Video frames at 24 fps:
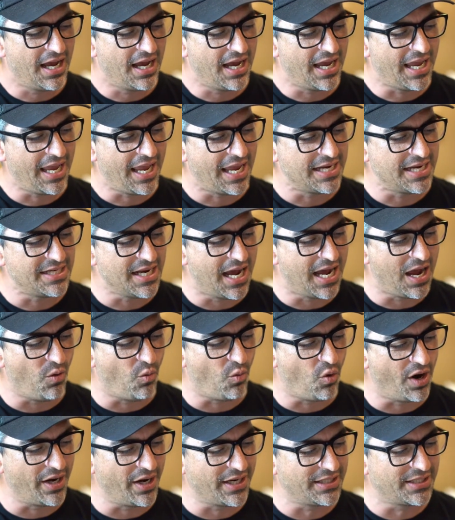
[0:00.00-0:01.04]
and not
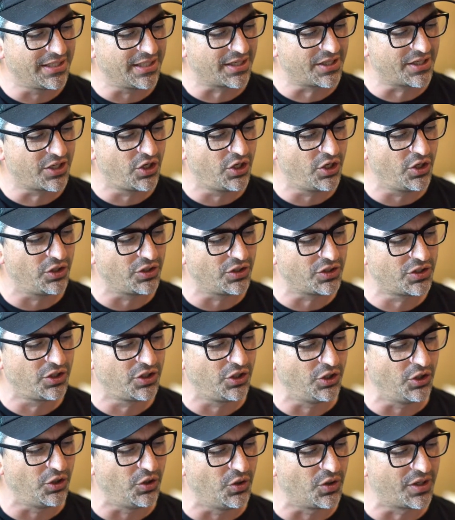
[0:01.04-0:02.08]
wanting
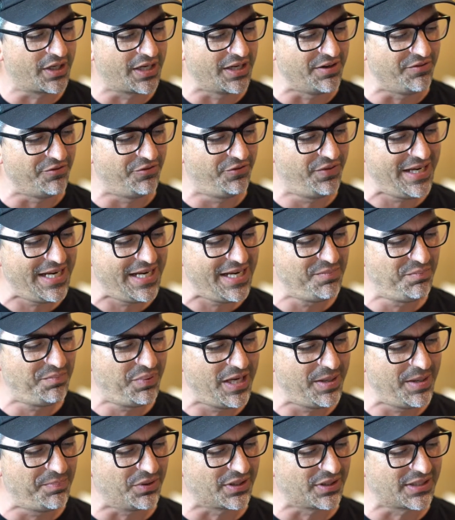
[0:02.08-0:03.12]
to convene
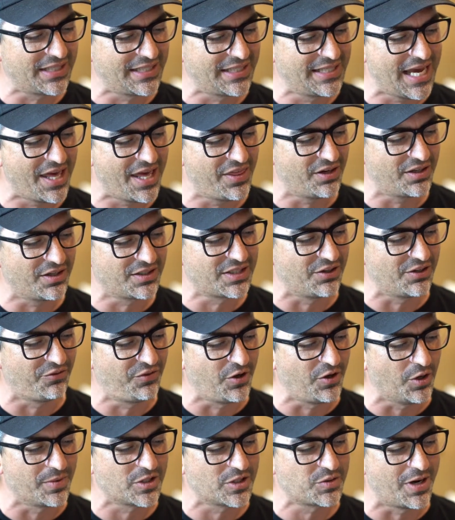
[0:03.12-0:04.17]
people together to
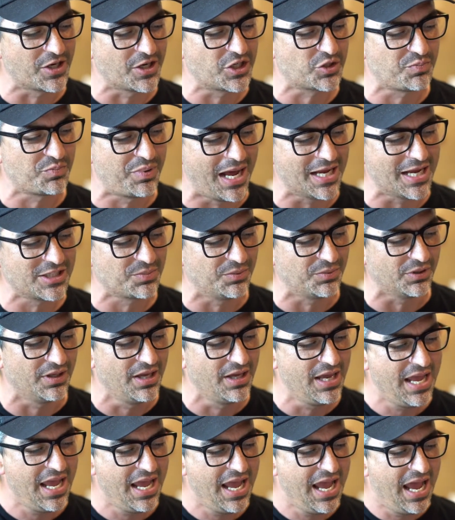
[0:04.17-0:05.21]
film as much as possible.
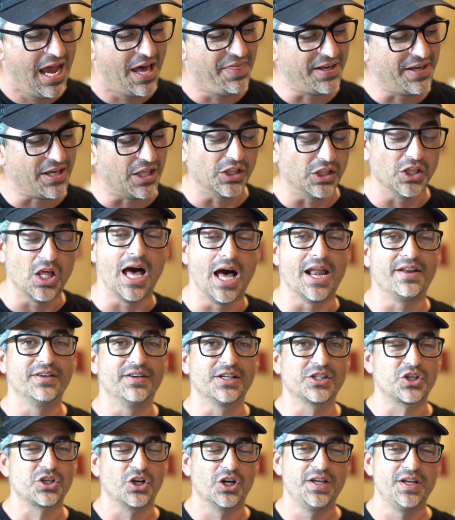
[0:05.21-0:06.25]
I think a lot of
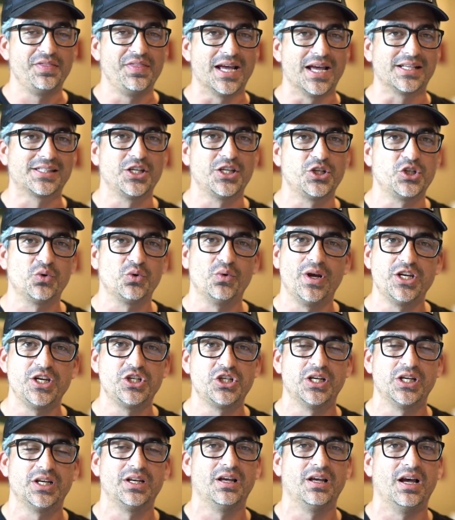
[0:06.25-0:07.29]
us are in that
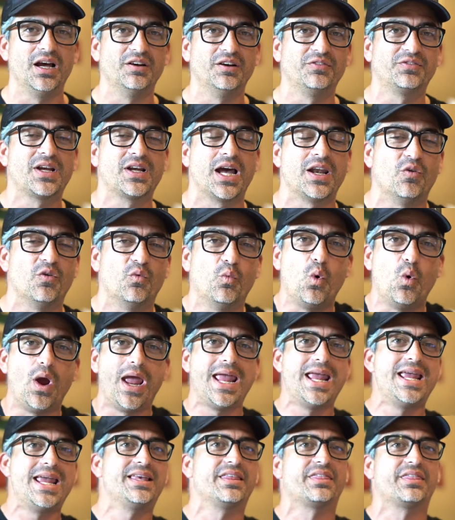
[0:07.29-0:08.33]
situation of kind of
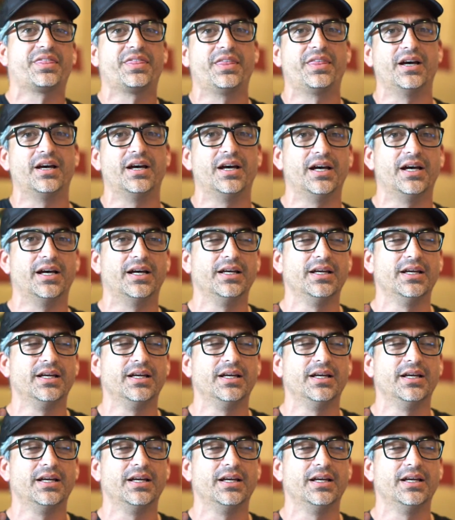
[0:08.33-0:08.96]
weighing the